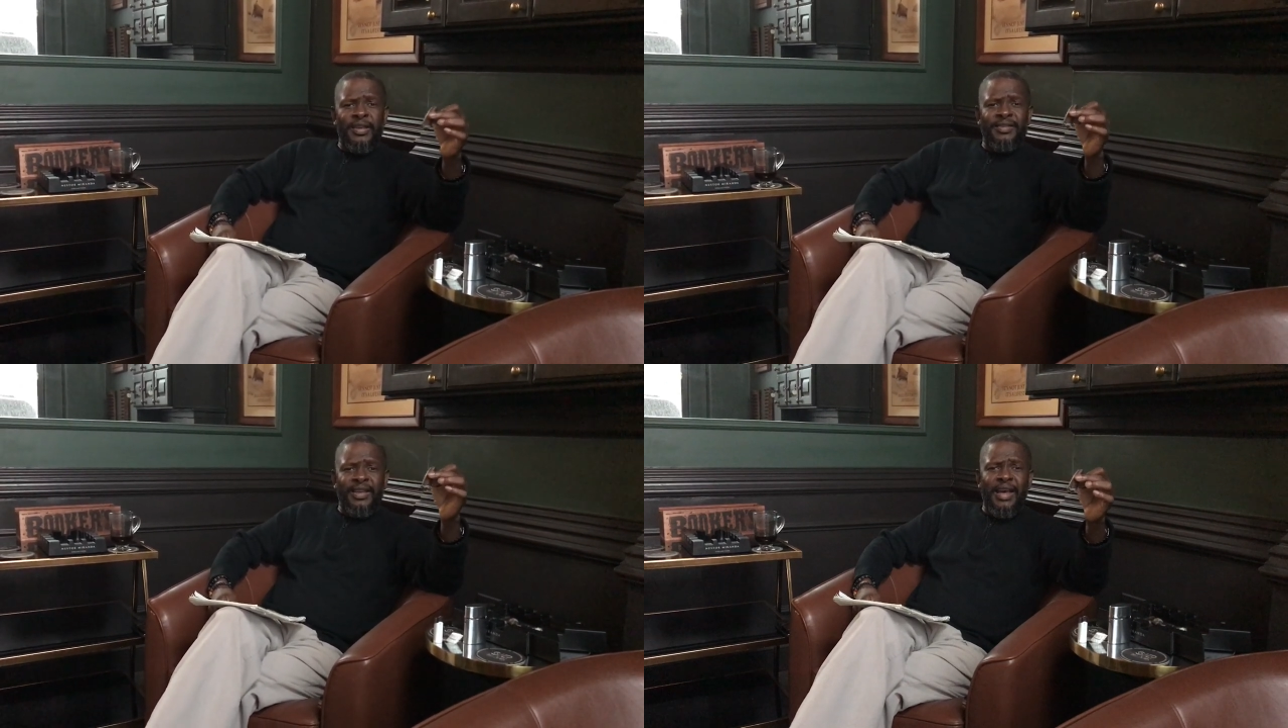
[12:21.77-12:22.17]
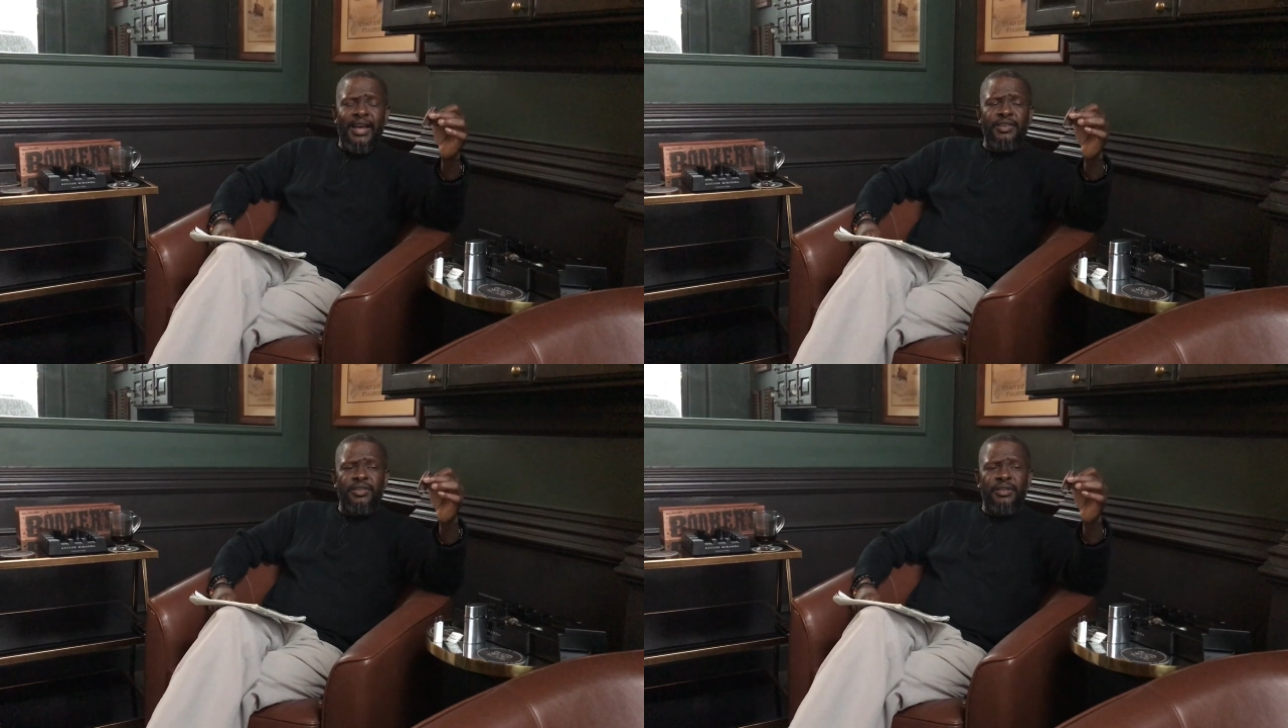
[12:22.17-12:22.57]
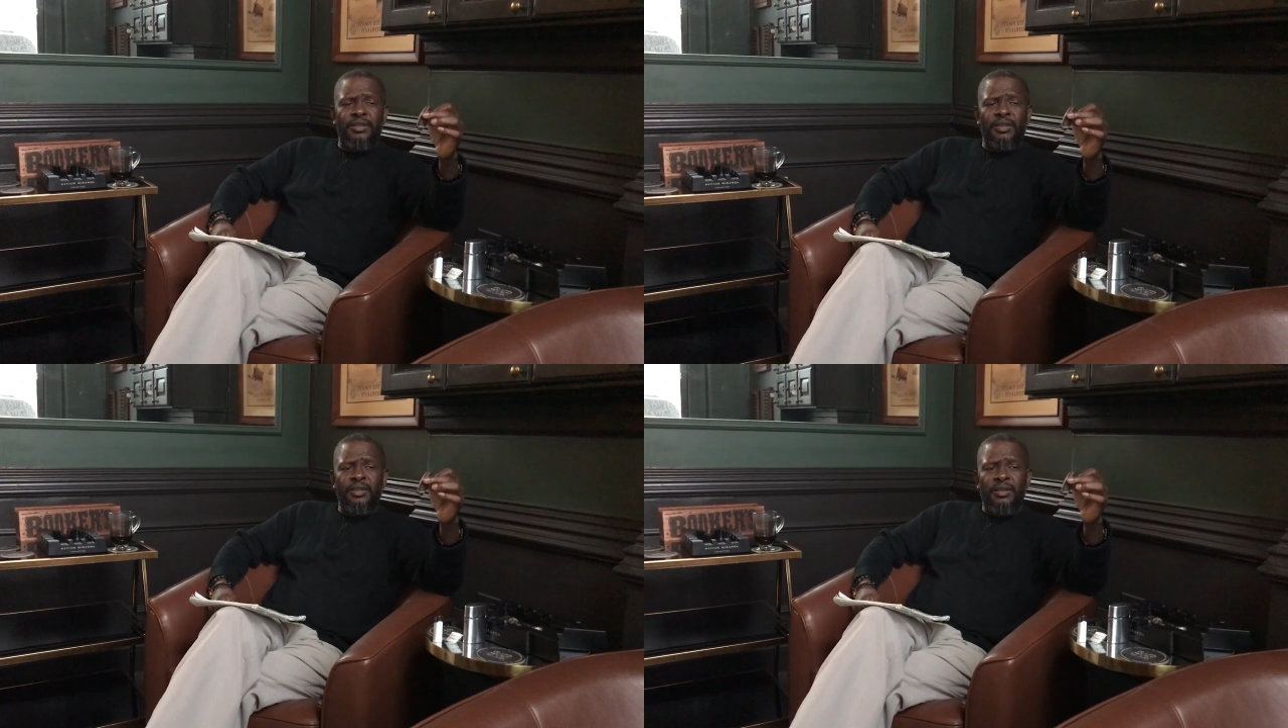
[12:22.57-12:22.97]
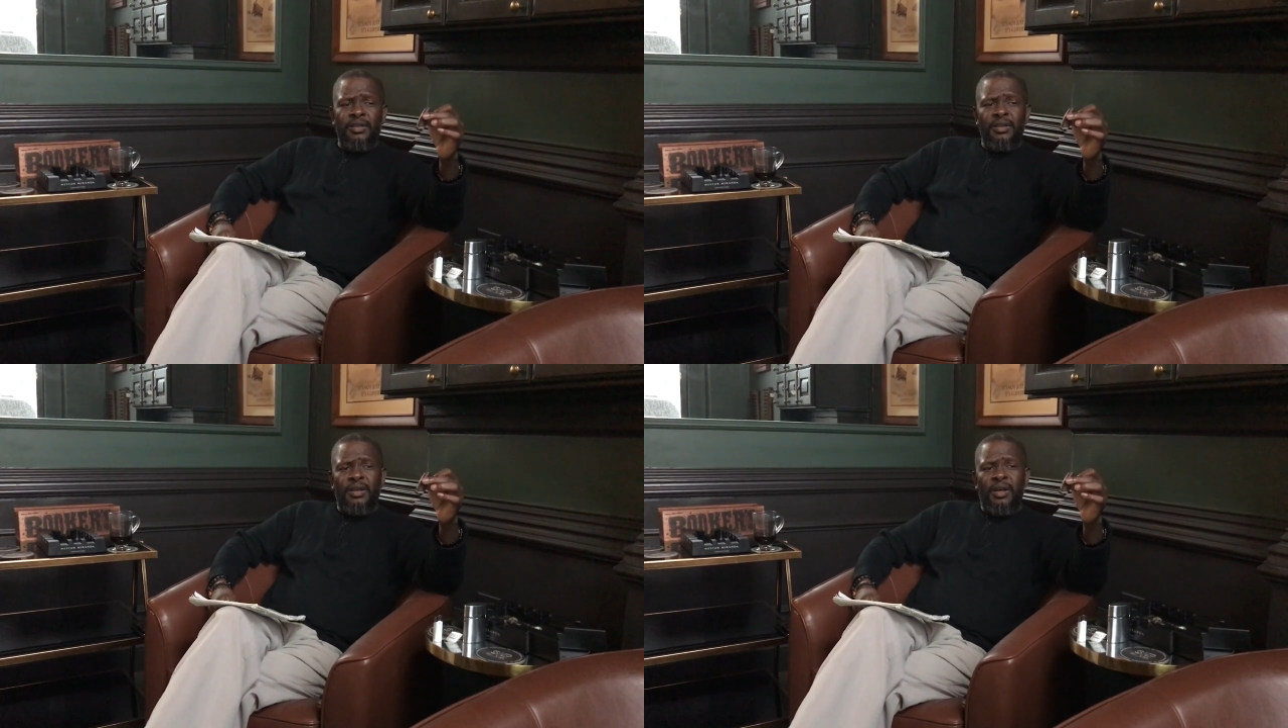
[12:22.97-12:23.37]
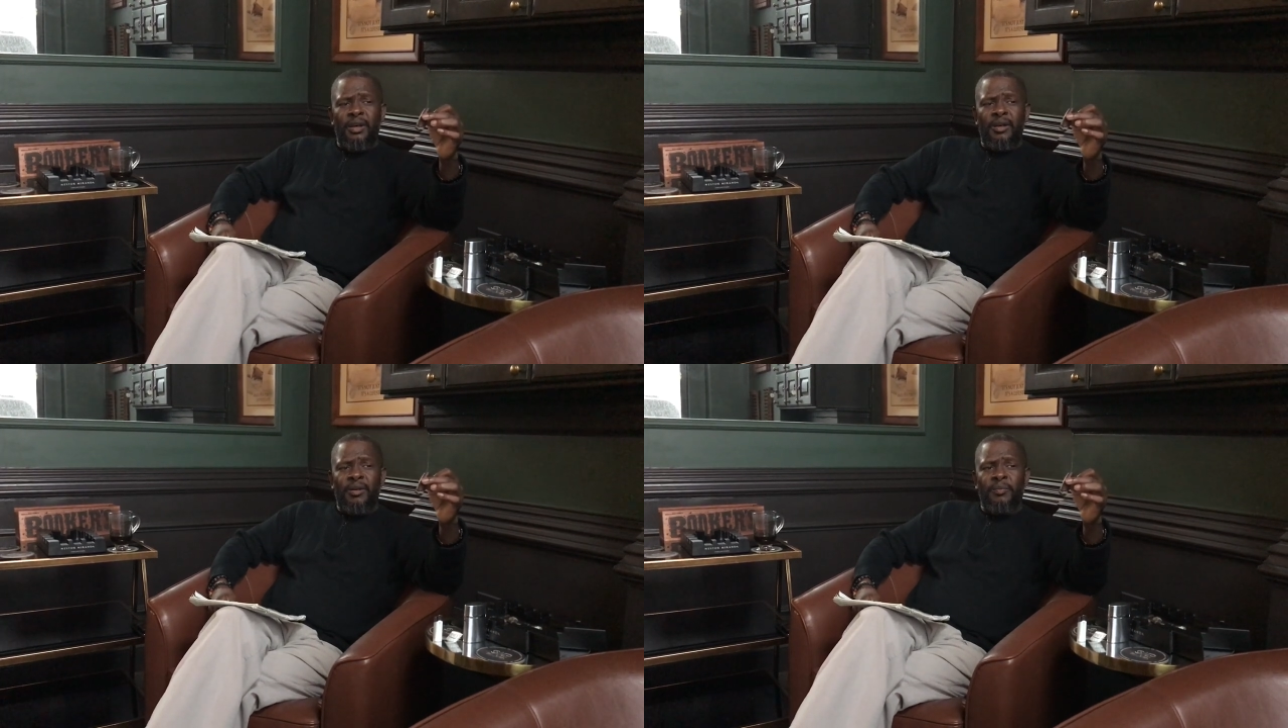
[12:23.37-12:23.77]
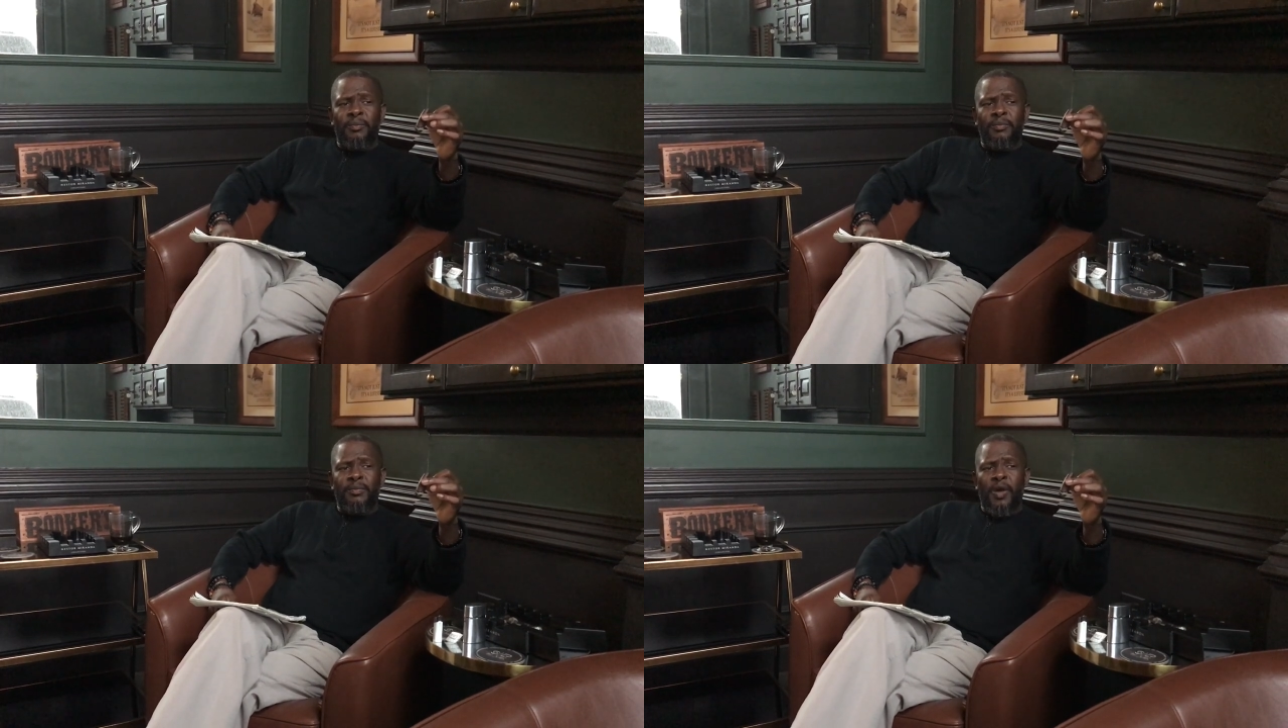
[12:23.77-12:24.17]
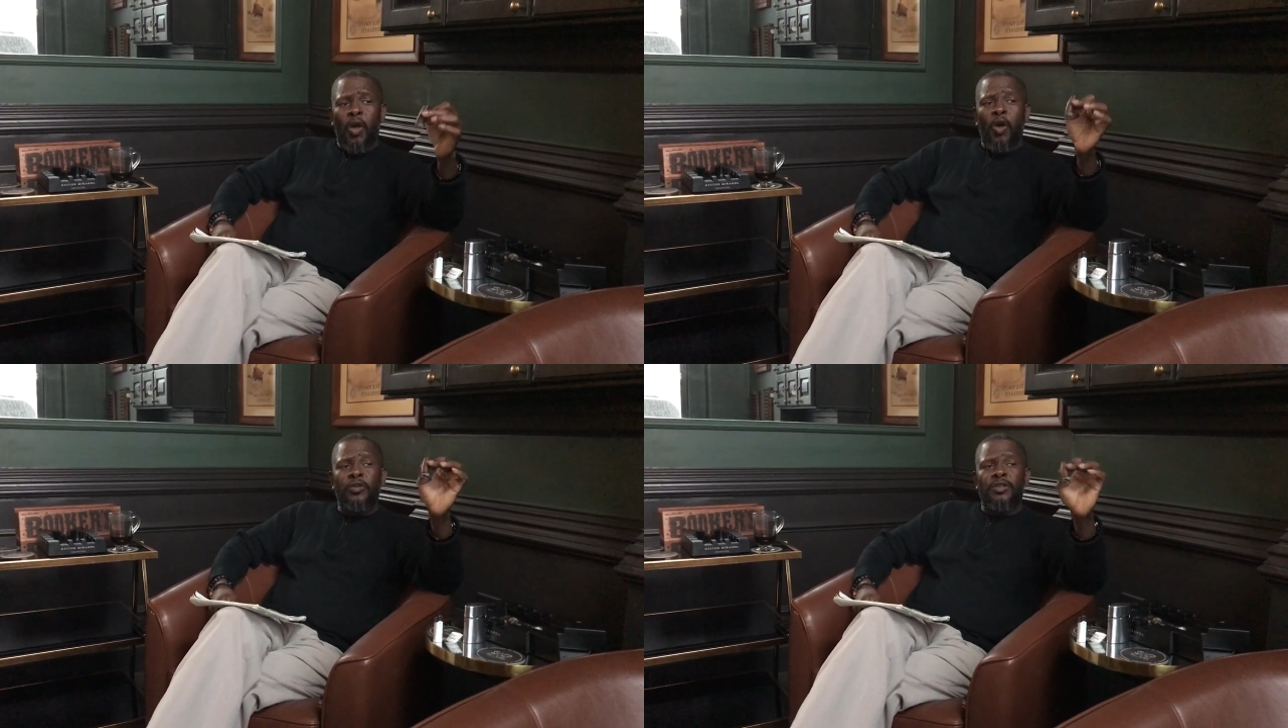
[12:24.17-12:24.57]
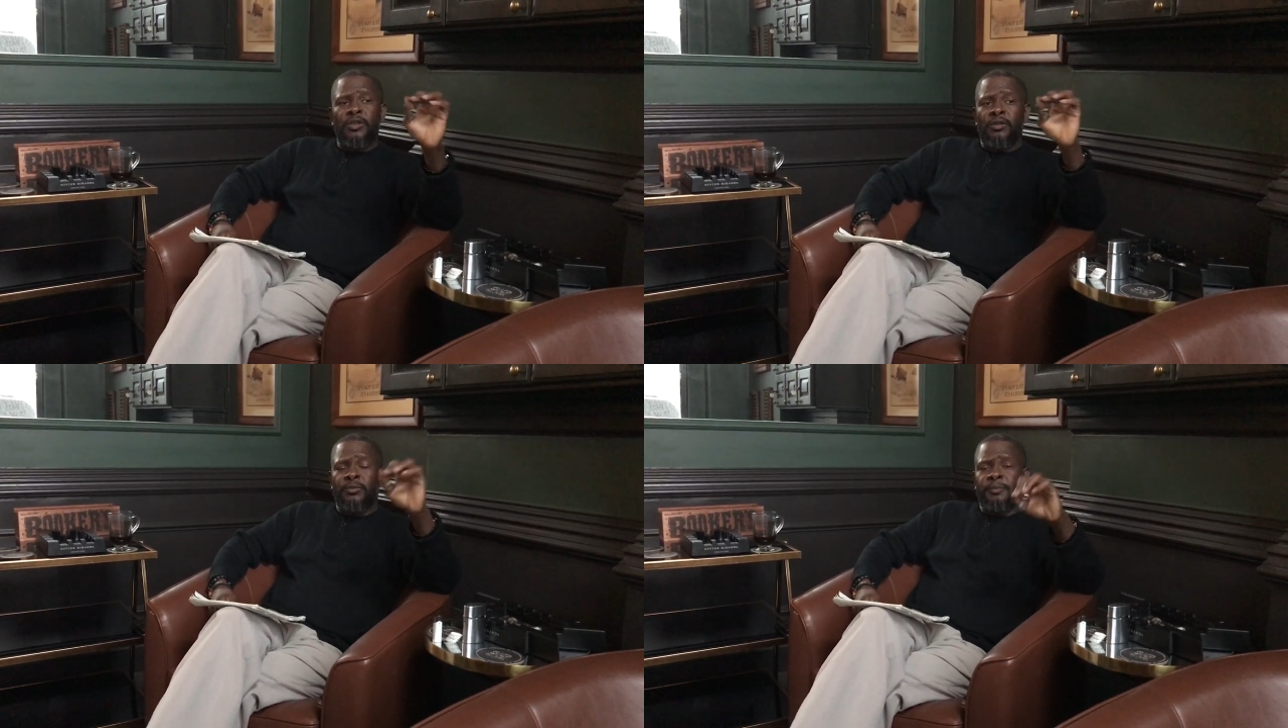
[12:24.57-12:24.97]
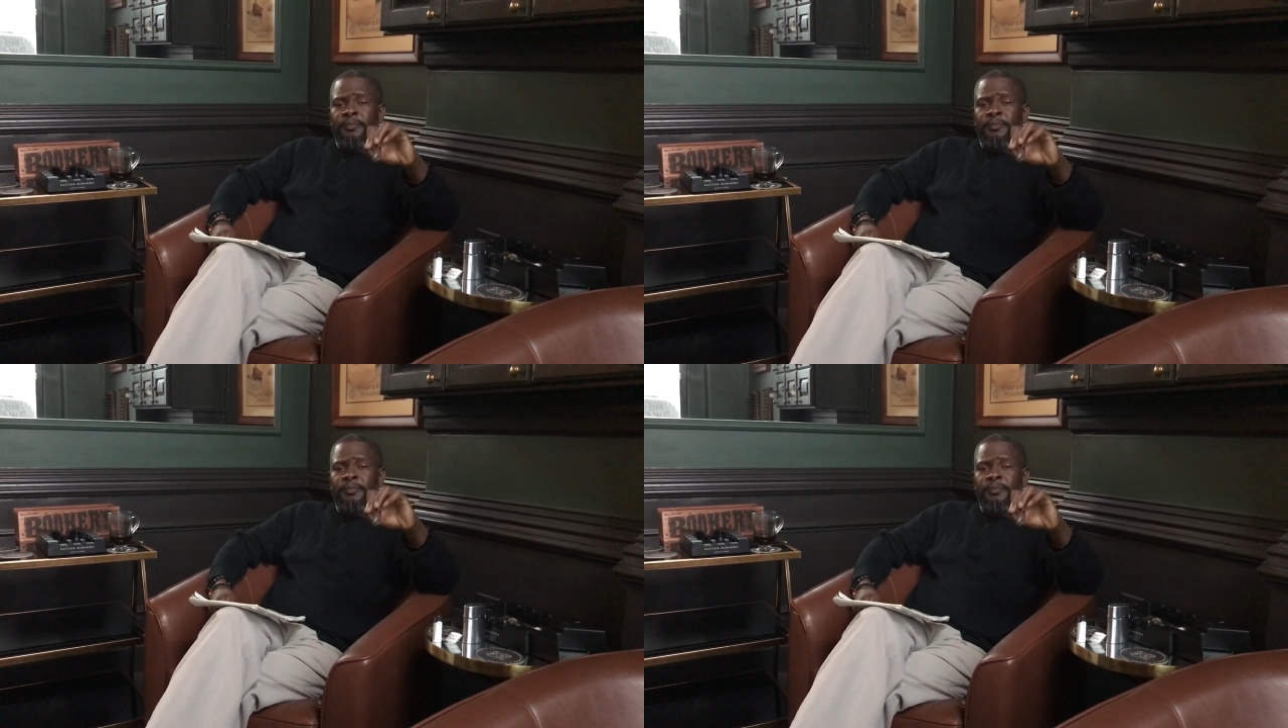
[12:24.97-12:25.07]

a scotch. Um, also,